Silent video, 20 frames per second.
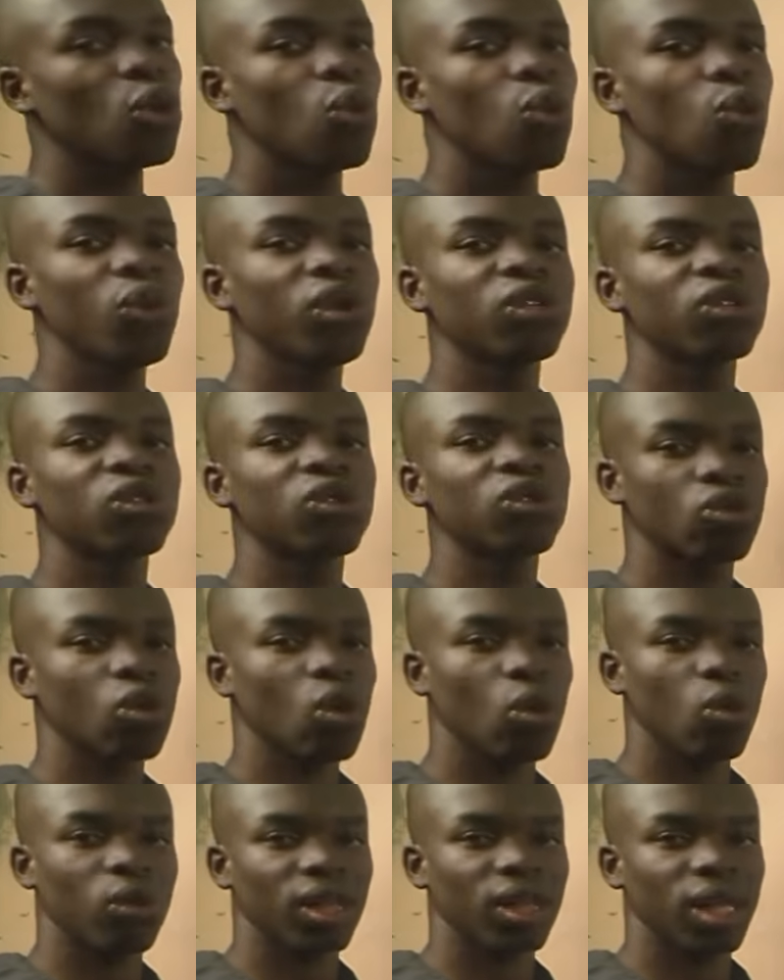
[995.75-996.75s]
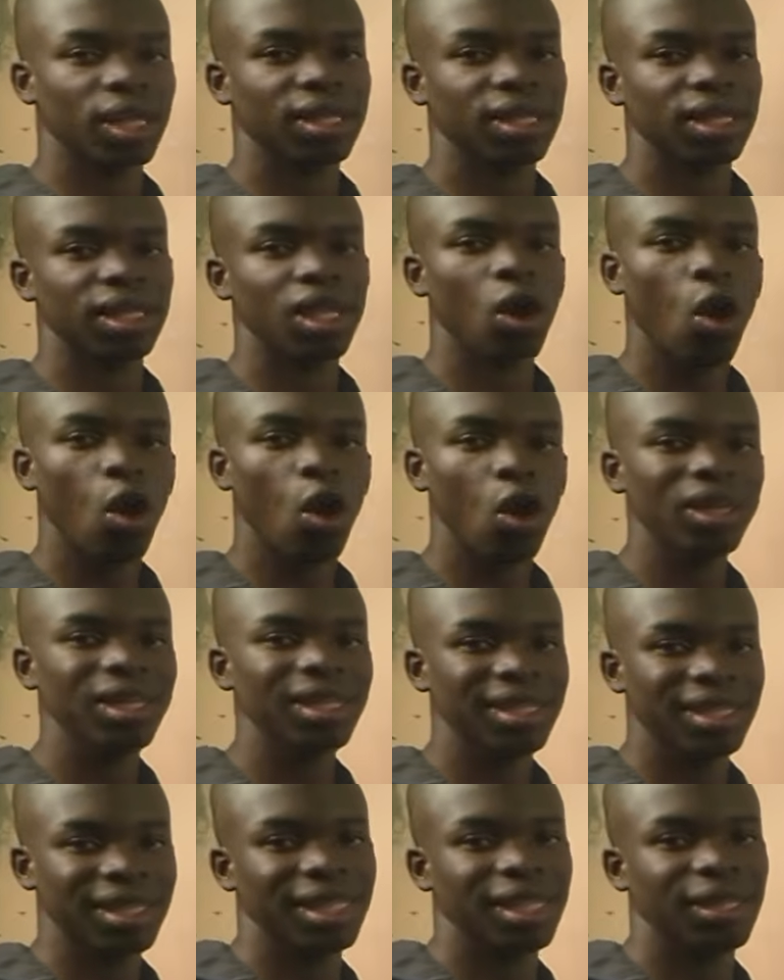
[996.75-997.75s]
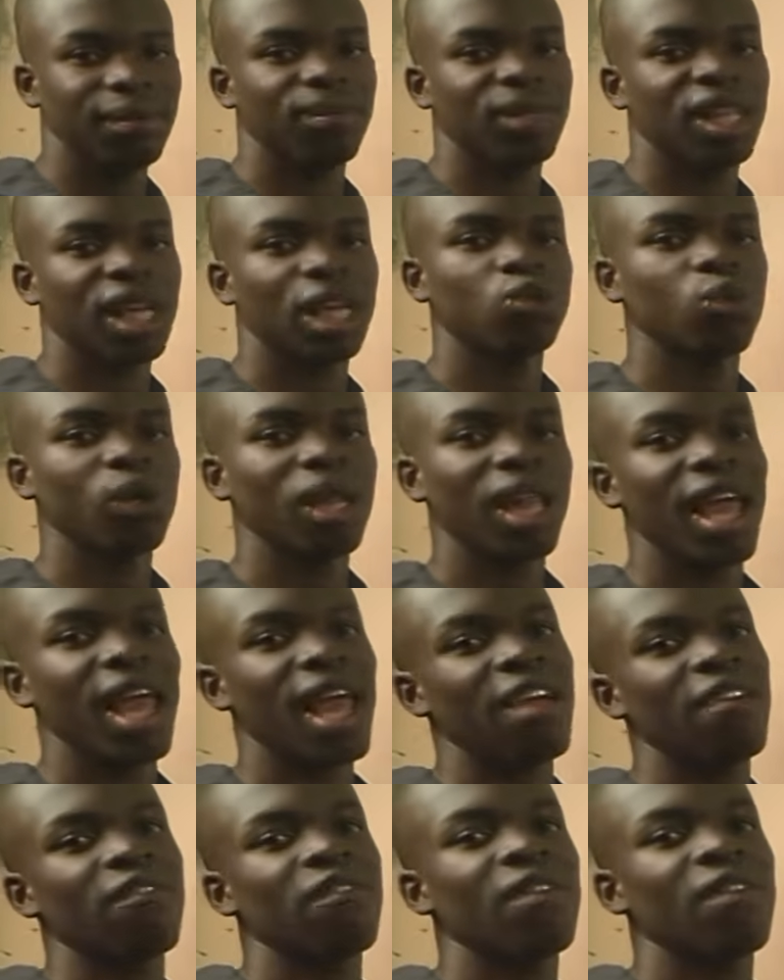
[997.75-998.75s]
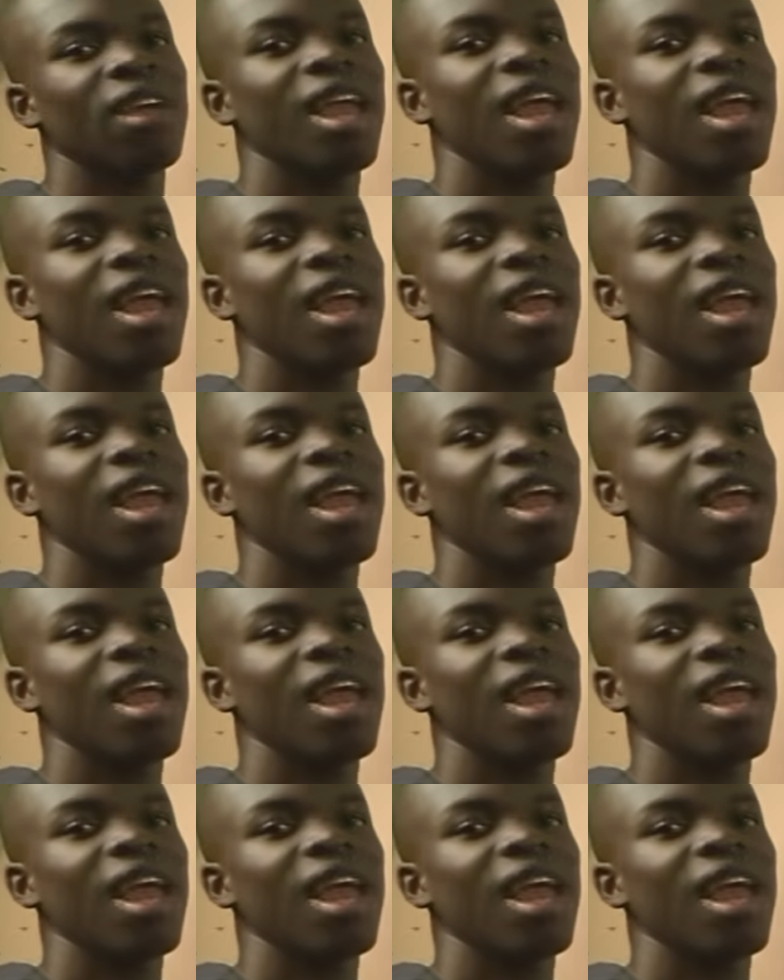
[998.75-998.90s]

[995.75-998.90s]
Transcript: we saw that the only steam that will have